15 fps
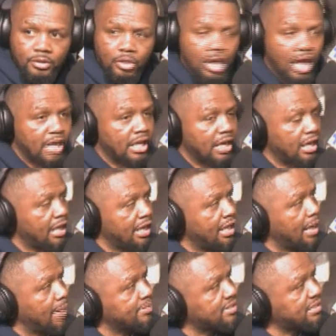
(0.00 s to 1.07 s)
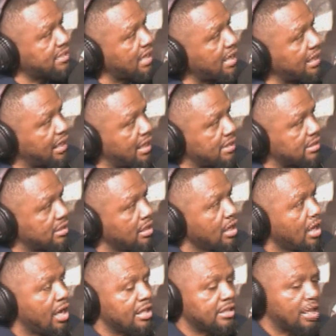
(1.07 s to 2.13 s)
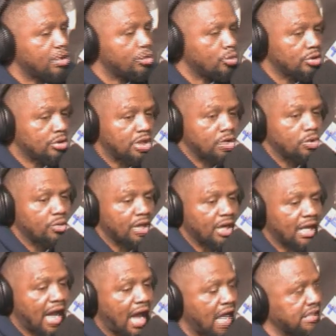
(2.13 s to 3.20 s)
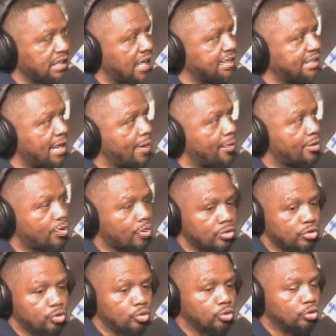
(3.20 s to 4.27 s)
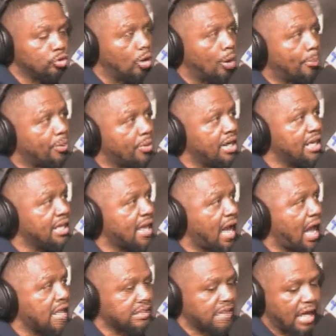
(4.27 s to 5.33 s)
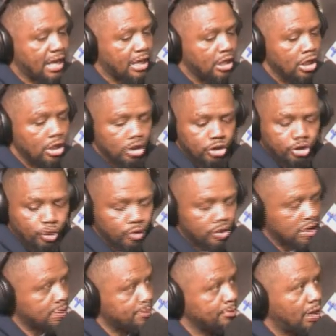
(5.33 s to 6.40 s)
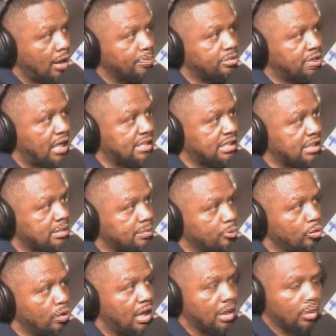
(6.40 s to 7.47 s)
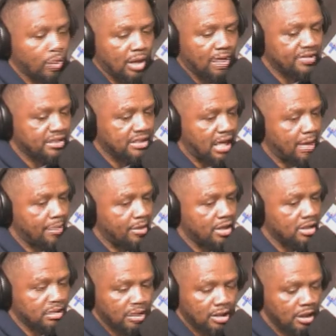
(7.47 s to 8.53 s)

And I'm sick of this. And then you get guys like Terry. You're breeding guys like Jesse Smollett or whatever his name is,